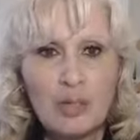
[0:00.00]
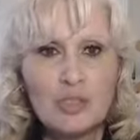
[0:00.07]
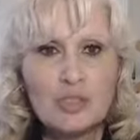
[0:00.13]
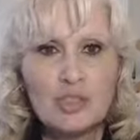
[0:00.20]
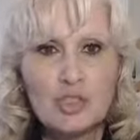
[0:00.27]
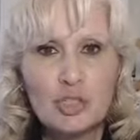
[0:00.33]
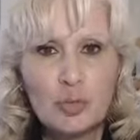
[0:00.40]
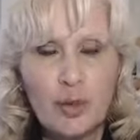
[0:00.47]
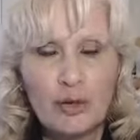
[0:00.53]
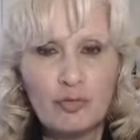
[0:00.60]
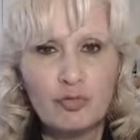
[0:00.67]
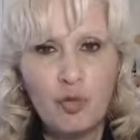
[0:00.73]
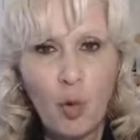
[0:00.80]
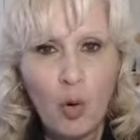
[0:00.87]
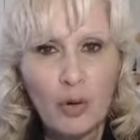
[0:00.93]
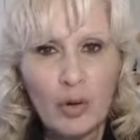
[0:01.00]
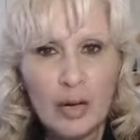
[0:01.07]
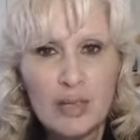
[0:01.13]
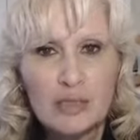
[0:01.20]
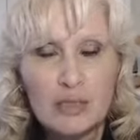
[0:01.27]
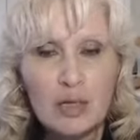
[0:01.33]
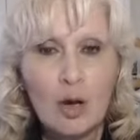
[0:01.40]
is doing for
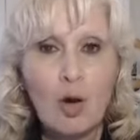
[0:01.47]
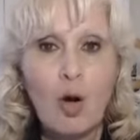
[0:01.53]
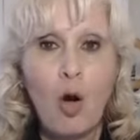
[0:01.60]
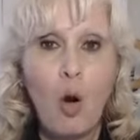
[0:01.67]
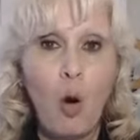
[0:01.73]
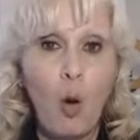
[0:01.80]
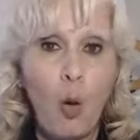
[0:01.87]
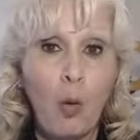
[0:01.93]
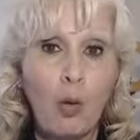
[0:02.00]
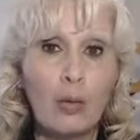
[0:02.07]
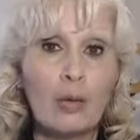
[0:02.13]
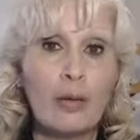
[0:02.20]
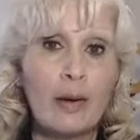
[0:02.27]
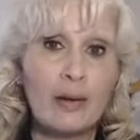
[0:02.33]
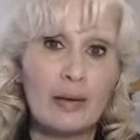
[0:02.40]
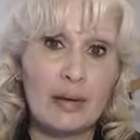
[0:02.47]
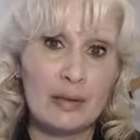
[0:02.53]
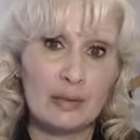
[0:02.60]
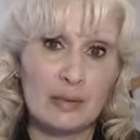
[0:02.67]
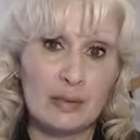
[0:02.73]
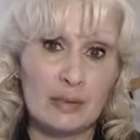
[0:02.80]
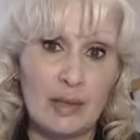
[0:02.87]
us or
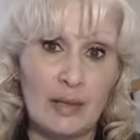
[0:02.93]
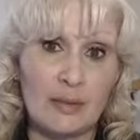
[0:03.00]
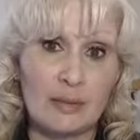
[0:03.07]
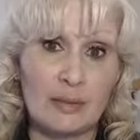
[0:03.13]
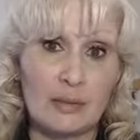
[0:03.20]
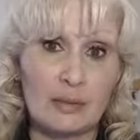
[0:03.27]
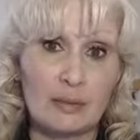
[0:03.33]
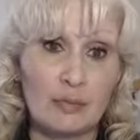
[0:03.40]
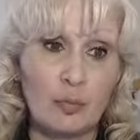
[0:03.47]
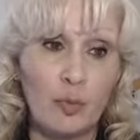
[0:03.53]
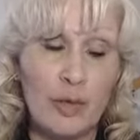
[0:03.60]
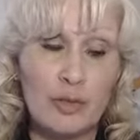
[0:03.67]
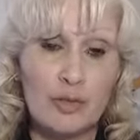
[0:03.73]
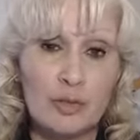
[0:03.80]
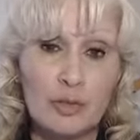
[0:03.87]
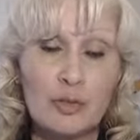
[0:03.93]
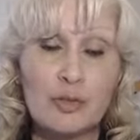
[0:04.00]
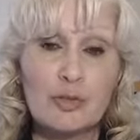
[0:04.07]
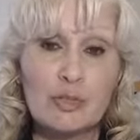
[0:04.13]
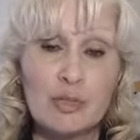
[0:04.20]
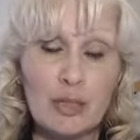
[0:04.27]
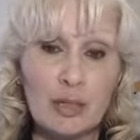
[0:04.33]
against us. We do
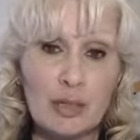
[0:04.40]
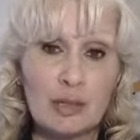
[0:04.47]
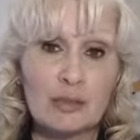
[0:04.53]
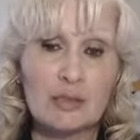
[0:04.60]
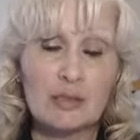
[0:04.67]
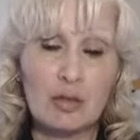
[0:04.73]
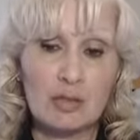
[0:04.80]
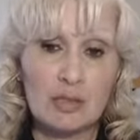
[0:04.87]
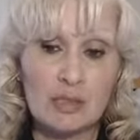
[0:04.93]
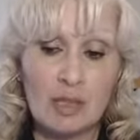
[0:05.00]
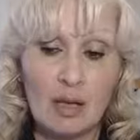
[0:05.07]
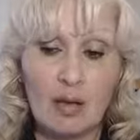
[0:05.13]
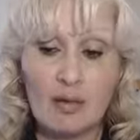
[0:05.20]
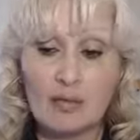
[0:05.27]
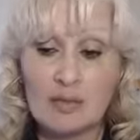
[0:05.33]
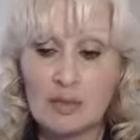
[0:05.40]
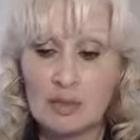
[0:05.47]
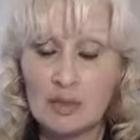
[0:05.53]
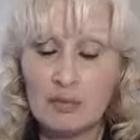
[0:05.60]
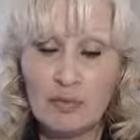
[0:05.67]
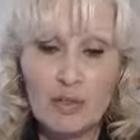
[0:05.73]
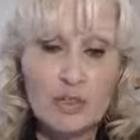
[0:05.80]
use it against ourselves
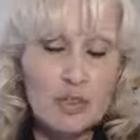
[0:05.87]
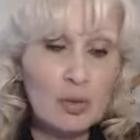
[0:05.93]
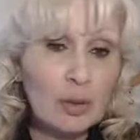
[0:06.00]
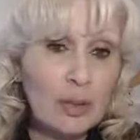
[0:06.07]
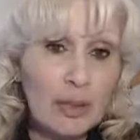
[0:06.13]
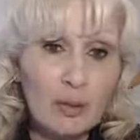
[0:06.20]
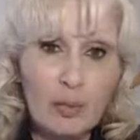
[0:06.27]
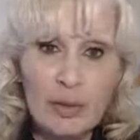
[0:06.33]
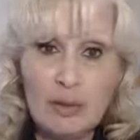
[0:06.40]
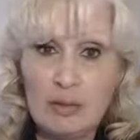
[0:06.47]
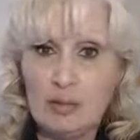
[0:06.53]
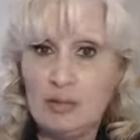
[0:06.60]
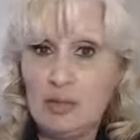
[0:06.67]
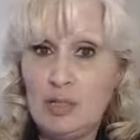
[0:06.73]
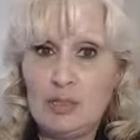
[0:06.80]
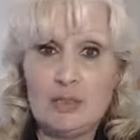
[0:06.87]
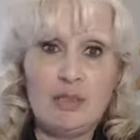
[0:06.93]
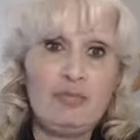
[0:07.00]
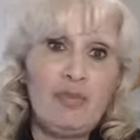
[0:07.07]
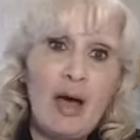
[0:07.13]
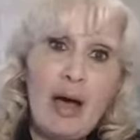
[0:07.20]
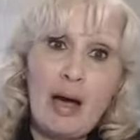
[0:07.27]
individually. We it's
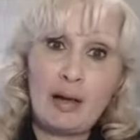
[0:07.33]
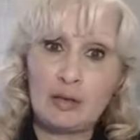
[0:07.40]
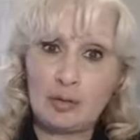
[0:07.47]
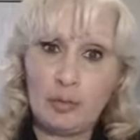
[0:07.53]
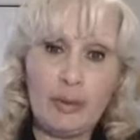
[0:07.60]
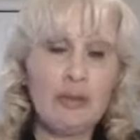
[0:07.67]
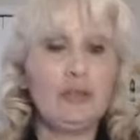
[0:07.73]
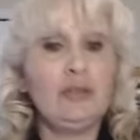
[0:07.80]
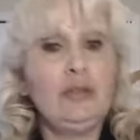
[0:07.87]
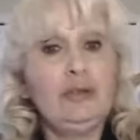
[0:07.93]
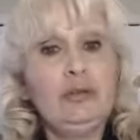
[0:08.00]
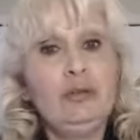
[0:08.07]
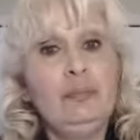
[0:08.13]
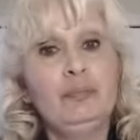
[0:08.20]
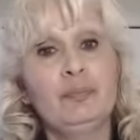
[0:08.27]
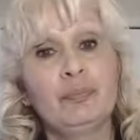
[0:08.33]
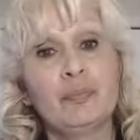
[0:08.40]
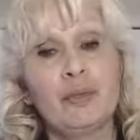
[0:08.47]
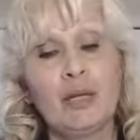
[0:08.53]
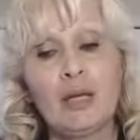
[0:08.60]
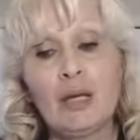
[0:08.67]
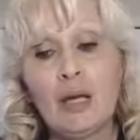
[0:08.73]
a fact, we do.
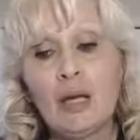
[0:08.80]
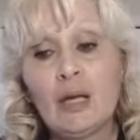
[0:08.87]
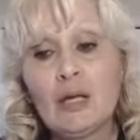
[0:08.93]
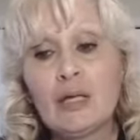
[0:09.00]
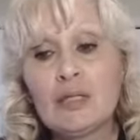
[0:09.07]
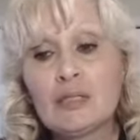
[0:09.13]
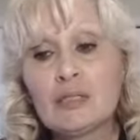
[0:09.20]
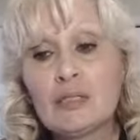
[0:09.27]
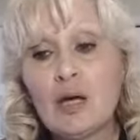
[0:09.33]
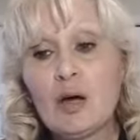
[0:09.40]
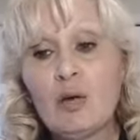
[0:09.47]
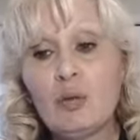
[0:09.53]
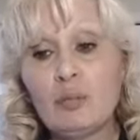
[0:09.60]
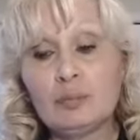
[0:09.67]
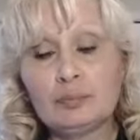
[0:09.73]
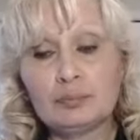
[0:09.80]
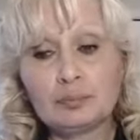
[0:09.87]
So